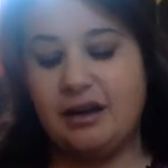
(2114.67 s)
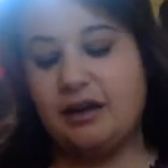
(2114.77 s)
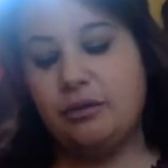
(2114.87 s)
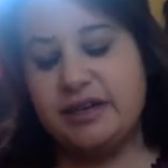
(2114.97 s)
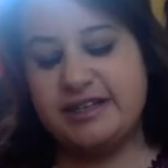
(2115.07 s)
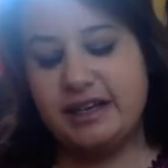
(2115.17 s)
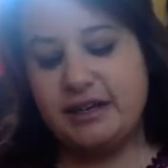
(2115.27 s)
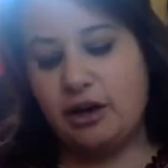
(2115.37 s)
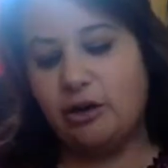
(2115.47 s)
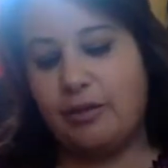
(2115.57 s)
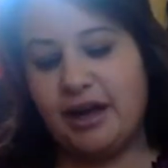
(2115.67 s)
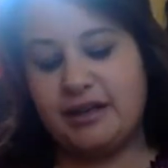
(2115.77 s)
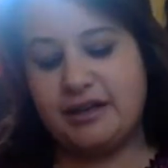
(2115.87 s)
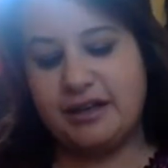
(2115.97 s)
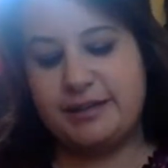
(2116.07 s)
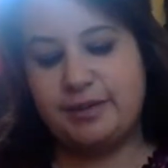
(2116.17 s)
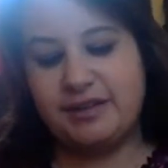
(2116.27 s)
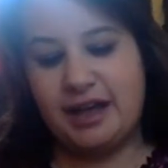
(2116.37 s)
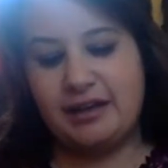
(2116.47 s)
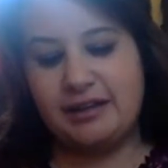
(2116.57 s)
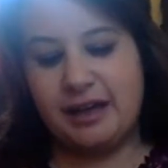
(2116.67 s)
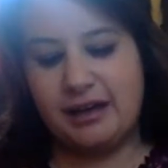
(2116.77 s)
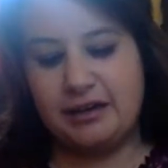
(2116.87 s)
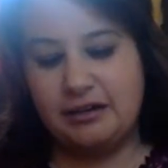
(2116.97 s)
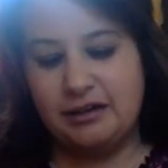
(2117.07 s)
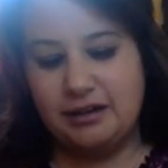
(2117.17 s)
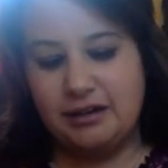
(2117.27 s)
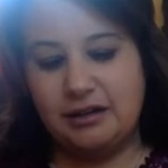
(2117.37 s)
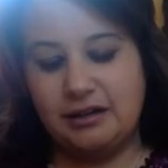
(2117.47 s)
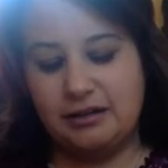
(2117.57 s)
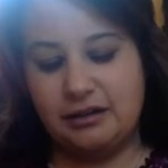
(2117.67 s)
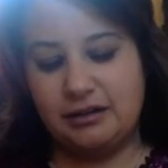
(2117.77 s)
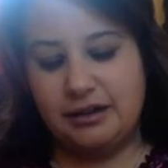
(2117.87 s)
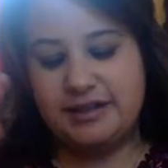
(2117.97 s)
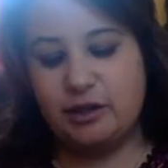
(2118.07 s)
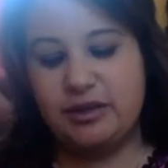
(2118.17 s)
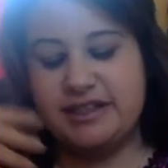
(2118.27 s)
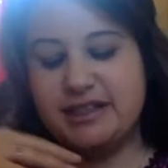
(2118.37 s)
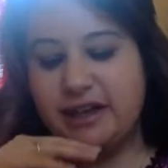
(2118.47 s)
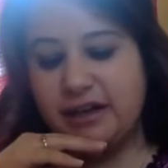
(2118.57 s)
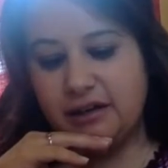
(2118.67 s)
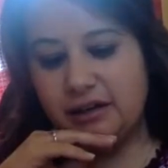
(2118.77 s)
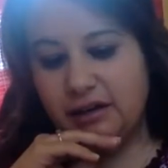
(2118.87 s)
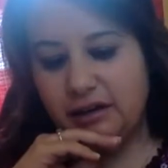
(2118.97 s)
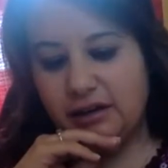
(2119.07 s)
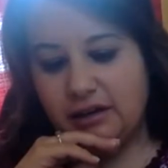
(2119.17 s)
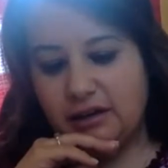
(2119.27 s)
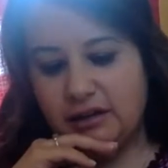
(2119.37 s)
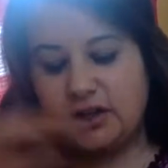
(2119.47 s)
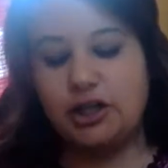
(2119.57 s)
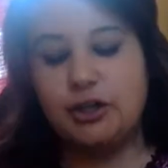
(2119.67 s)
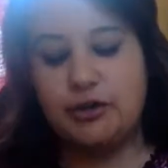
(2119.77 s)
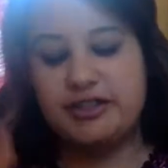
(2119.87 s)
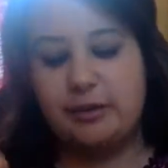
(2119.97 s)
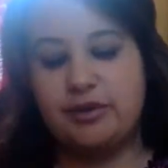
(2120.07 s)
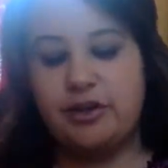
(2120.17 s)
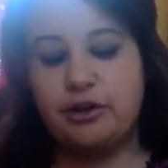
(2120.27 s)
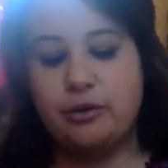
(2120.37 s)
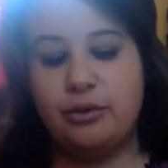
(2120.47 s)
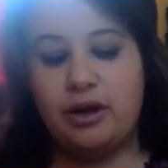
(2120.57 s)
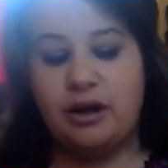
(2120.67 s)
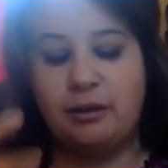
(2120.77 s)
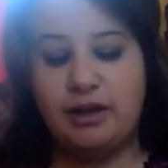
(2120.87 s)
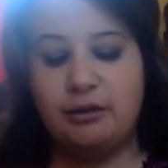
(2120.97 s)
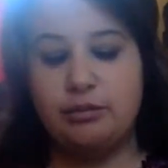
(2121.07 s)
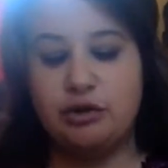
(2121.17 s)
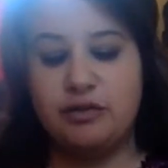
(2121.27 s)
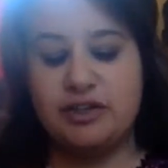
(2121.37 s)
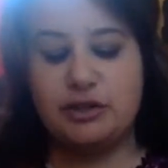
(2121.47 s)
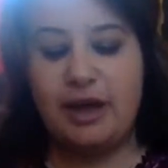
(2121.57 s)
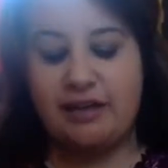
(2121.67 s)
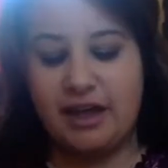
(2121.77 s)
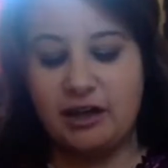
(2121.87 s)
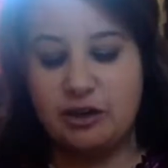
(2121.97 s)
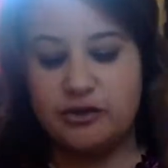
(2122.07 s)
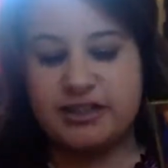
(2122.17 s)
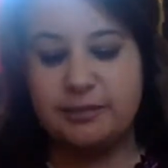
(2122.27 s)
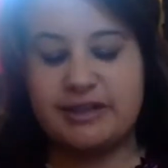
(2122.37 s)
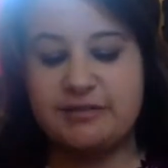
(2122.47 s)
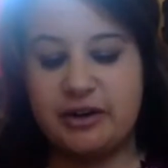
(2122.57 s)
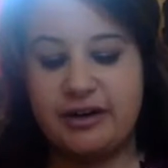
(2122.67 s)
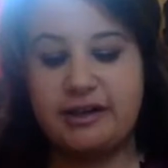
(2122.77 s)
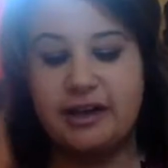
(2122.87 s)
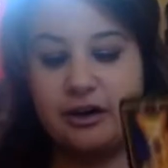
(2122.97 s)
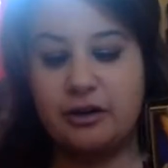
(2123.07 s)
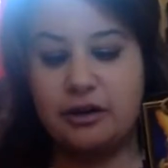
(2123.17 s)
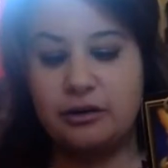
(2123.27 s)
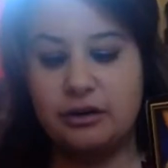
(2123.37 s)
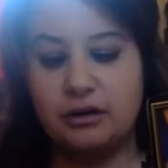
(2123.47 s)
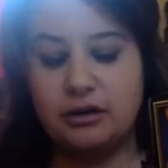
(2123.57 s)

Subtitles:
don't want to say narrow-mindedness, but that it's almost like the close-up. In movies you have that close-up. It's very narrow.